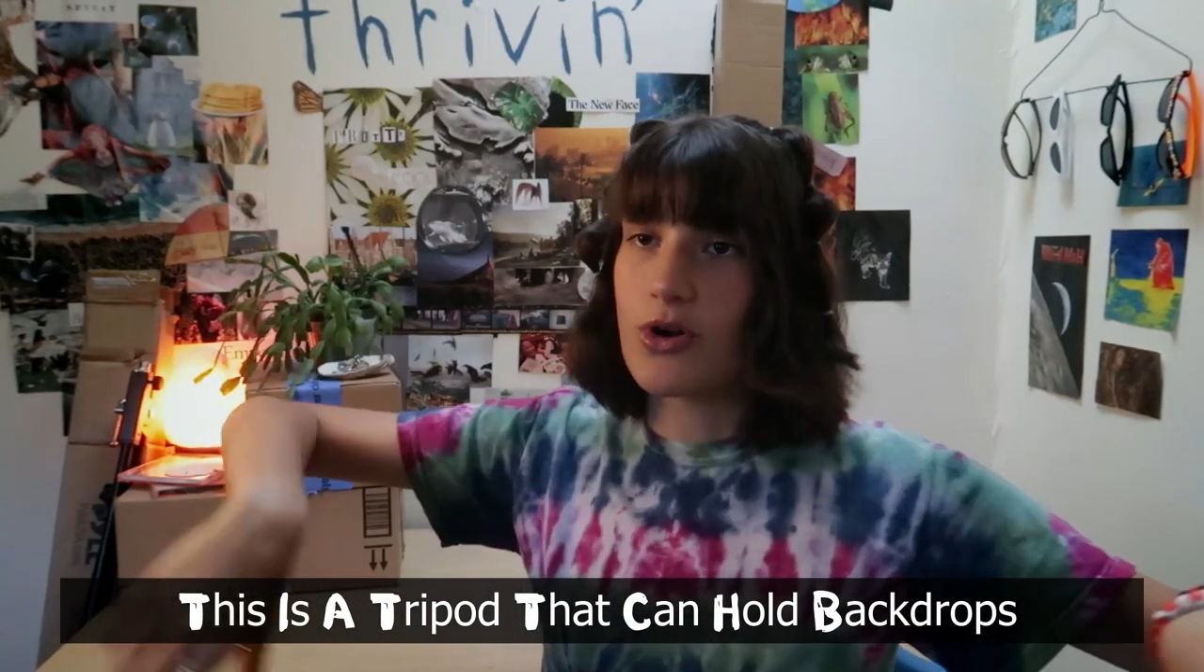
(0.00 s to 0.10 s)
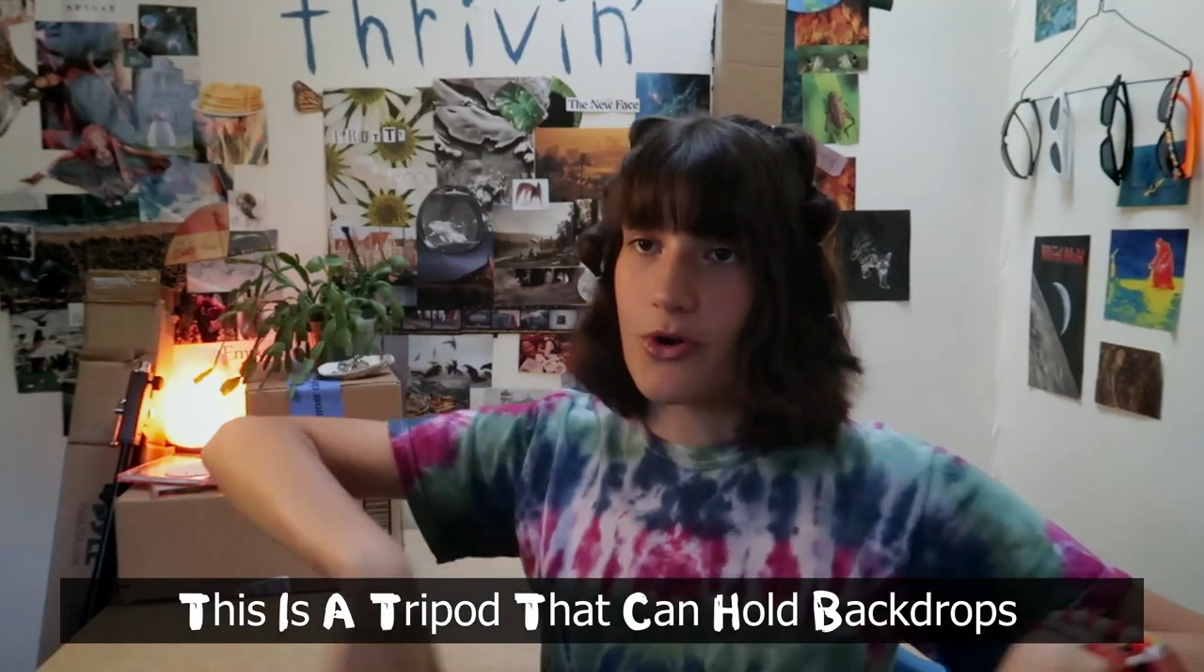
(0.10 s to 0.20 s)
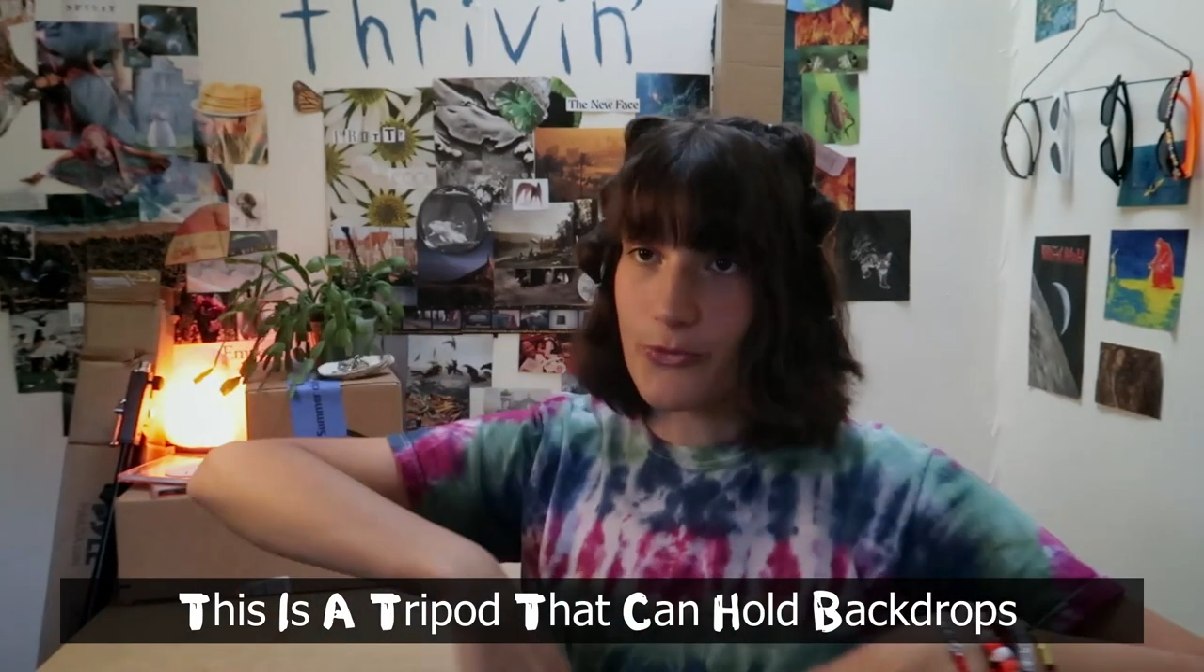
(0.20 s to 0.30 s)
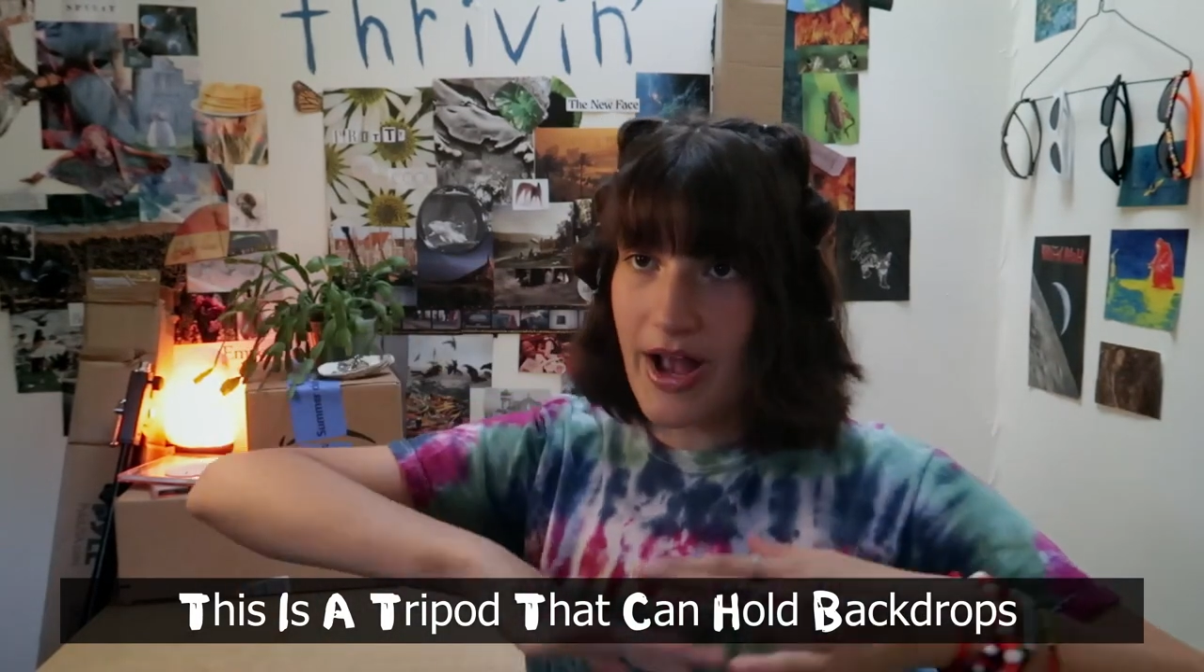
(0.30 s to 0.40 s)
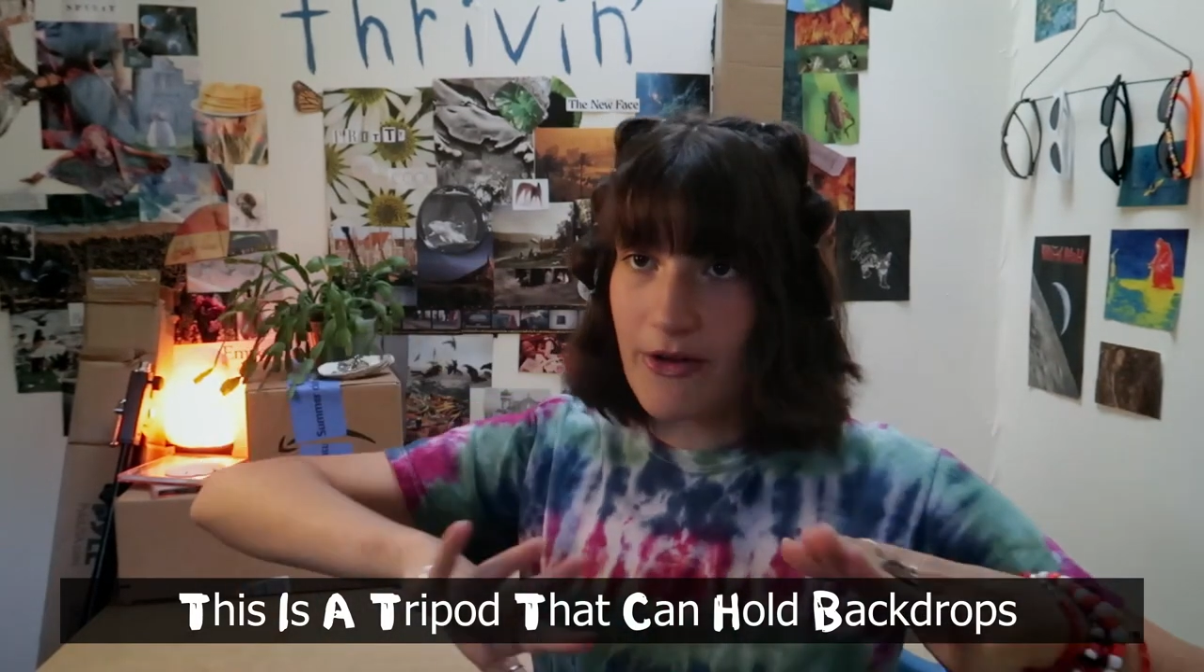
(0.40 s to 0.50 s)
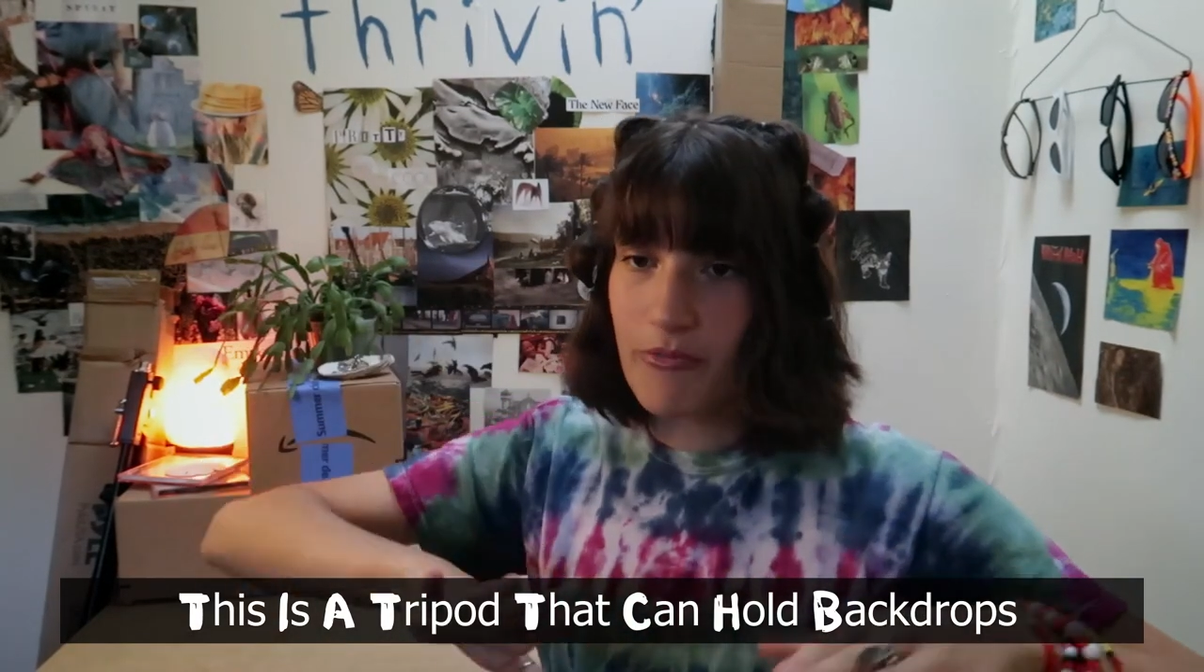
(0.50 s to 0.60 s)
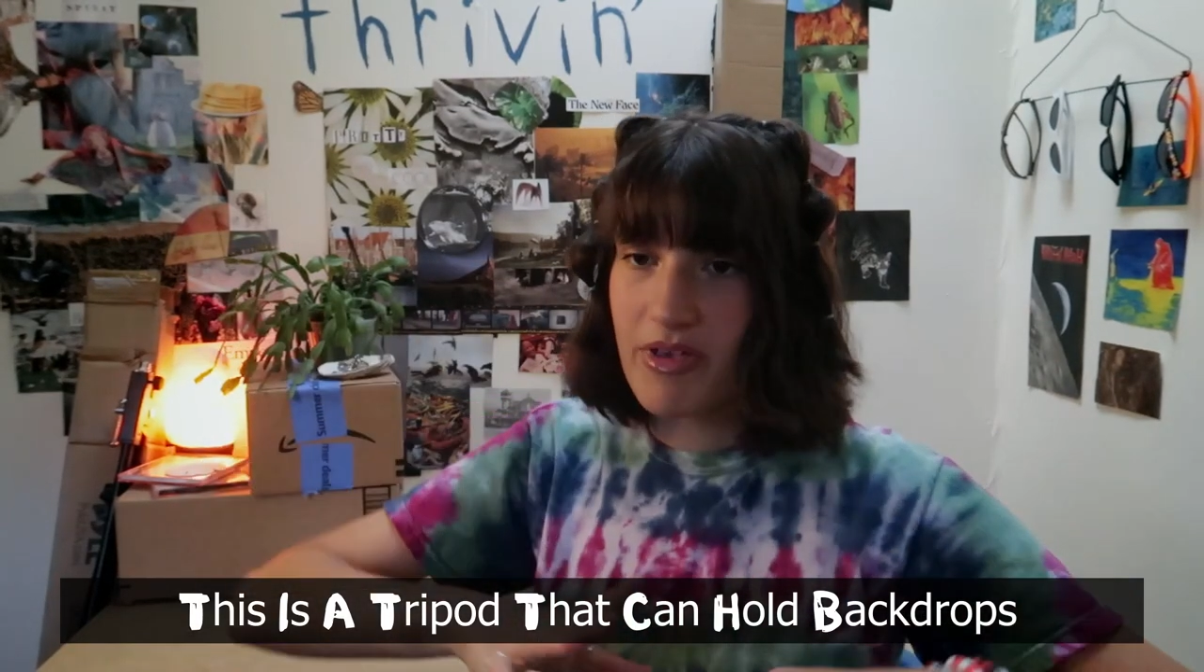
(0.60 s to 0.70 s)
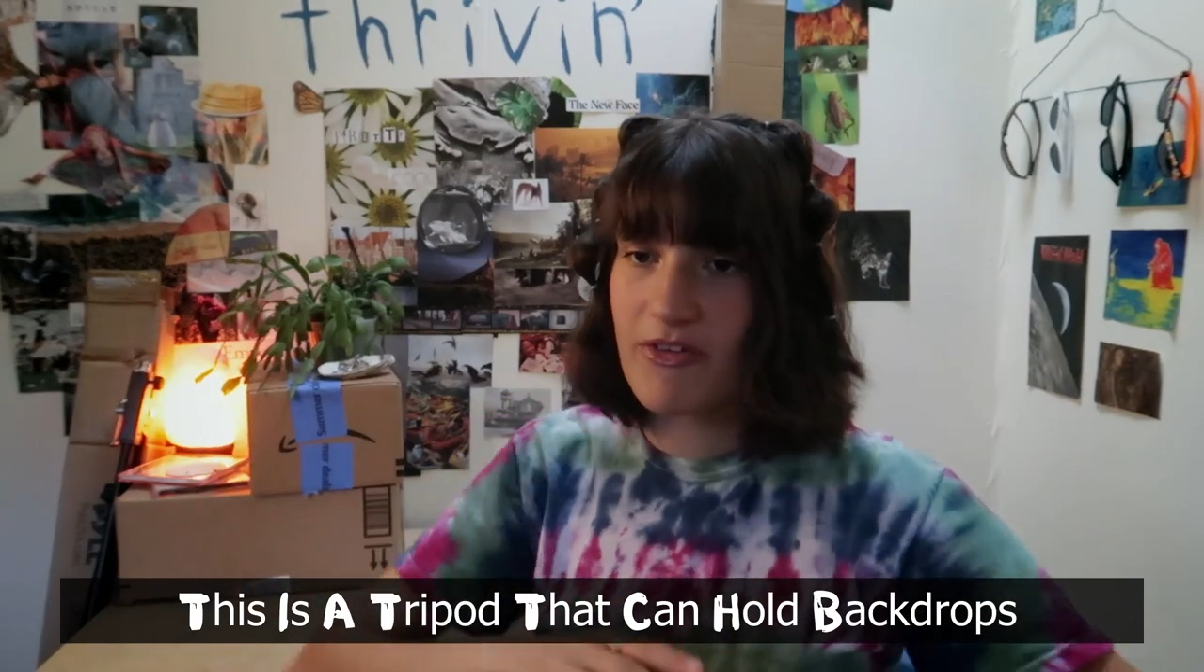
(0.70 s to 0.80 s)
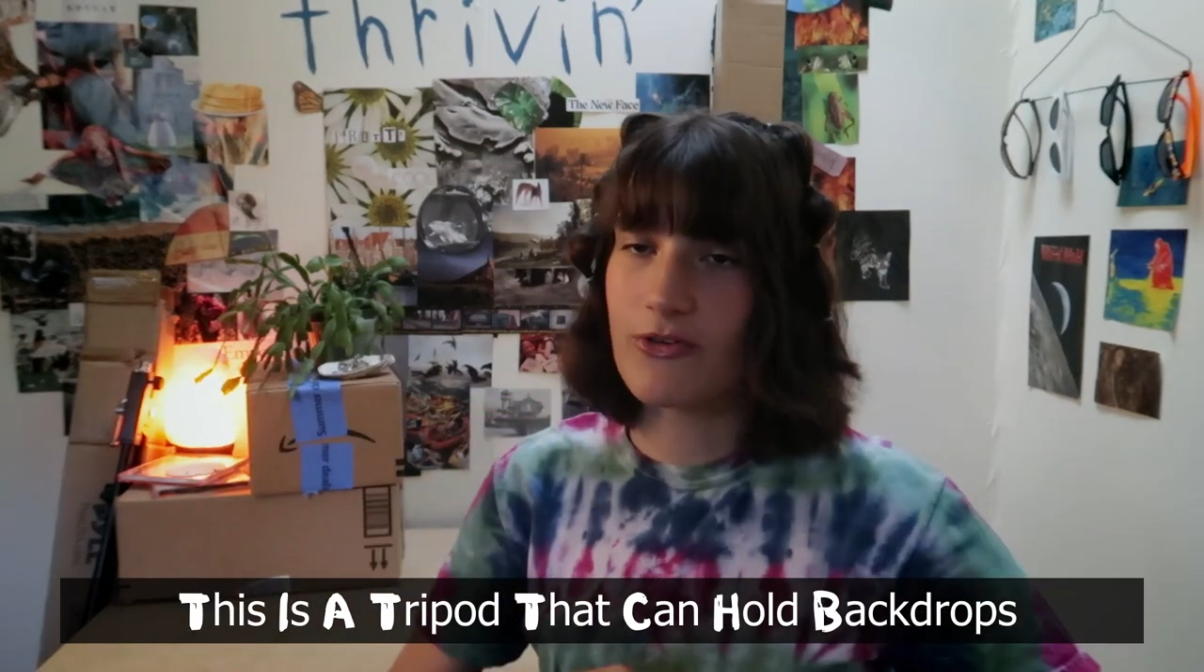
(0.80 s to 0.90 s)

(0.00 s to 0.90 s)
around me